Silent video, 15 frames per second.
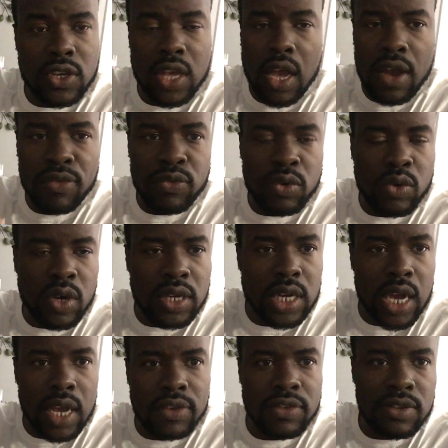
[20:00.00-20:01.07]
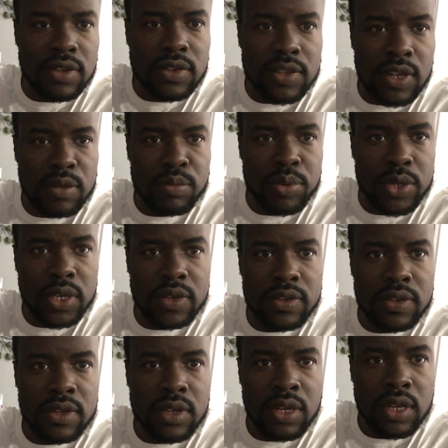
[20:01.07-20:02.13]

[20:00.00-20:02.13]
You can afford a nice, decent place.